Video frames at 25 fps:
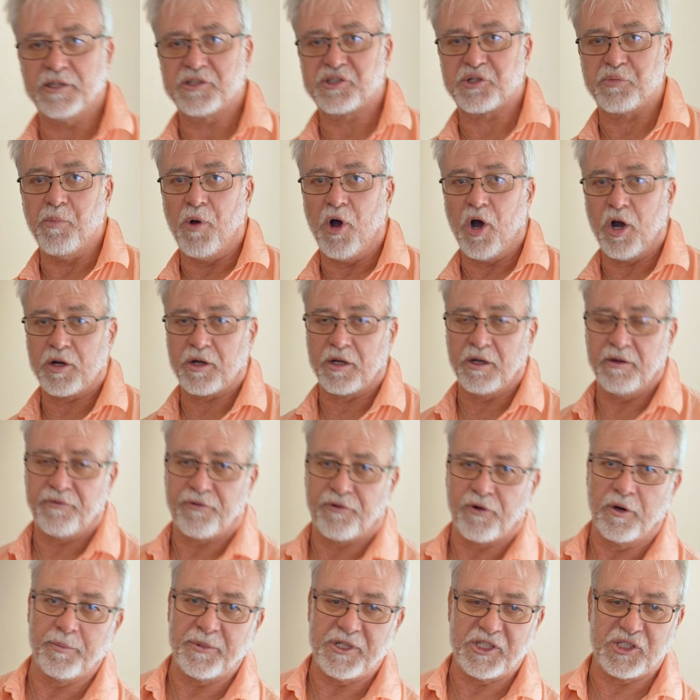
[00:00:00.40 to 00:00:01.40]
it's Marco
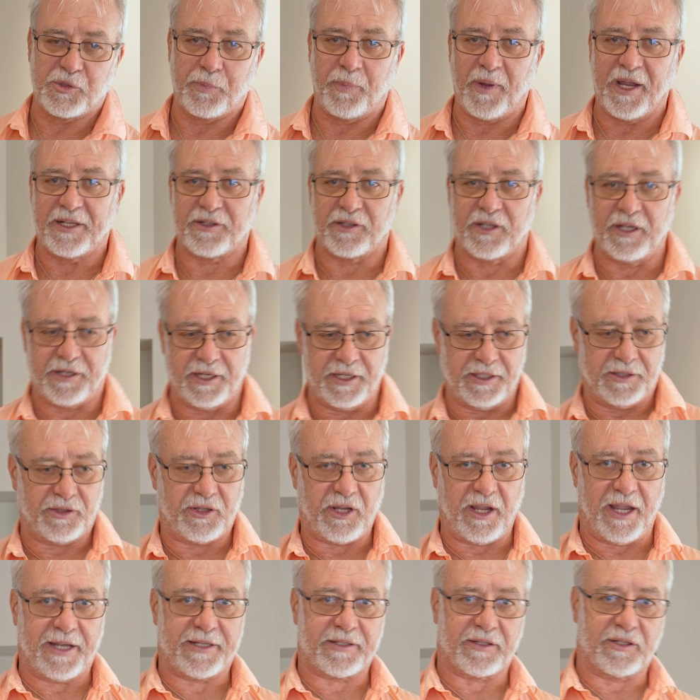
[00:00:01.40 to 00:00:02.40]
from Inspector
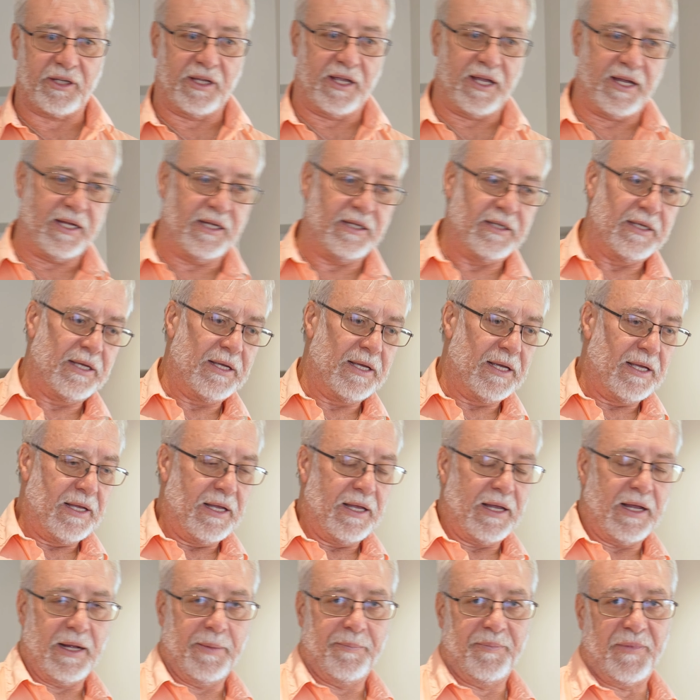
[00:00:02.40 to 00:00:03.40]
Detector.
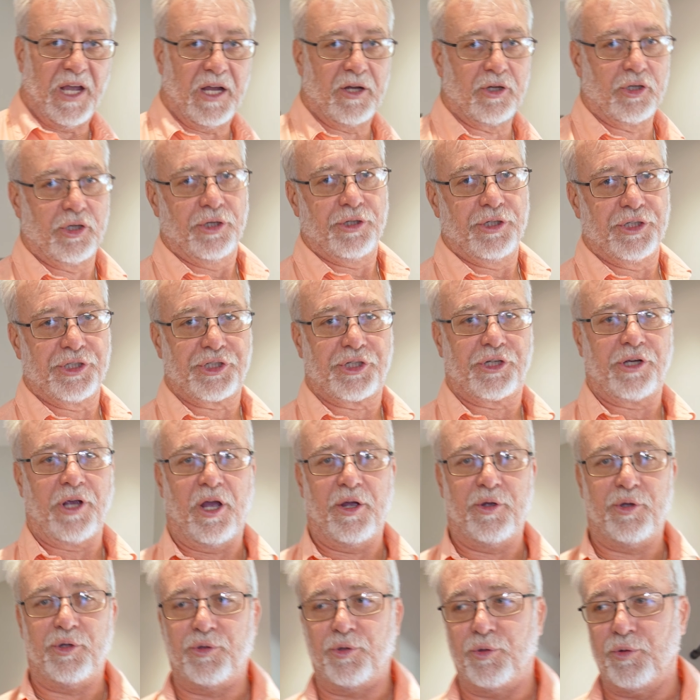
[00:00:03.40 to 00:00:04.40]
I'm now going to
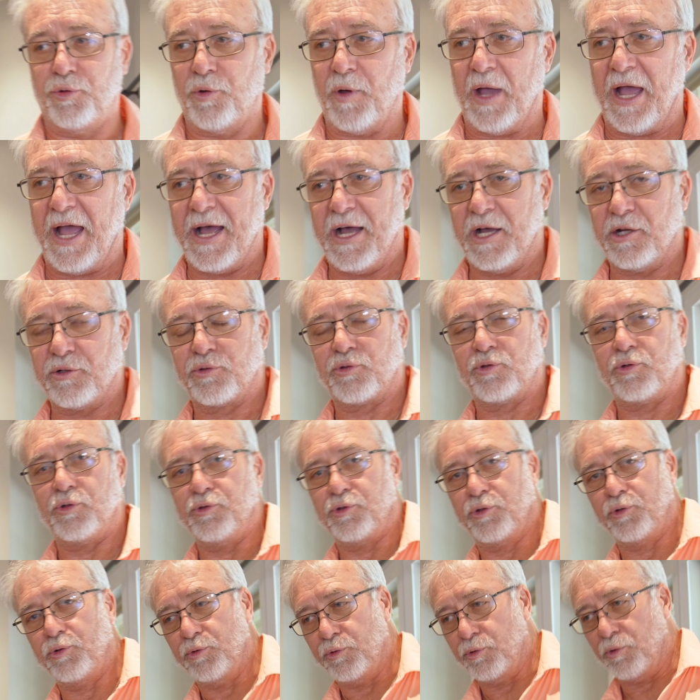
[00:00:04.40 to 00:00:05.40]
show you how to
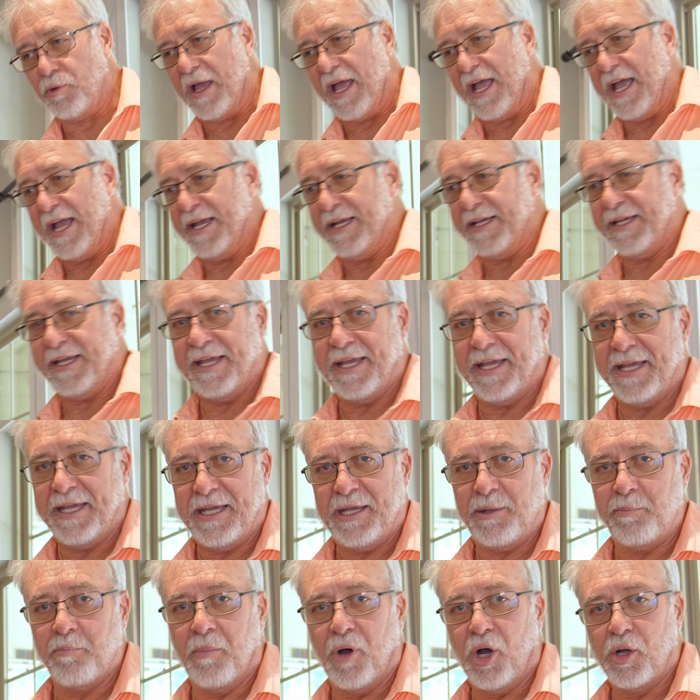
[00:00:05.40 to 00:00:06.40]
do a
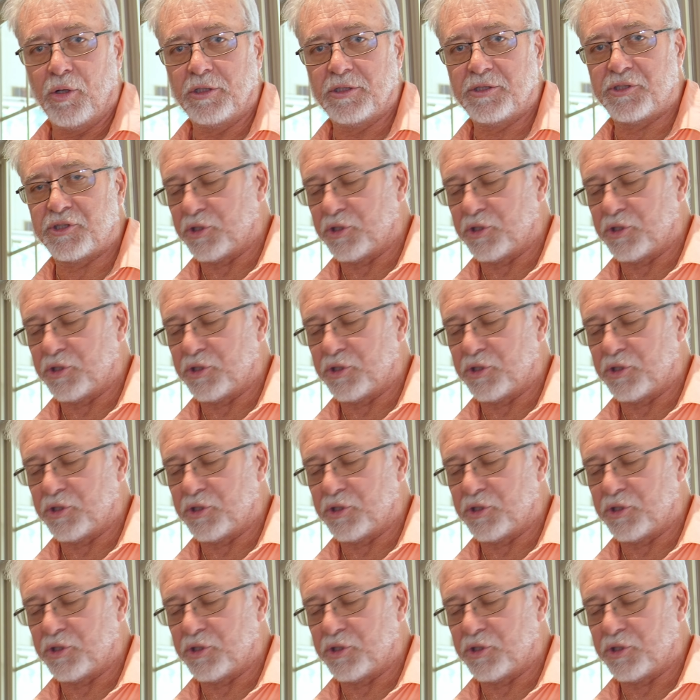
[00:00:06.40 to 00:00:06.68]
air mold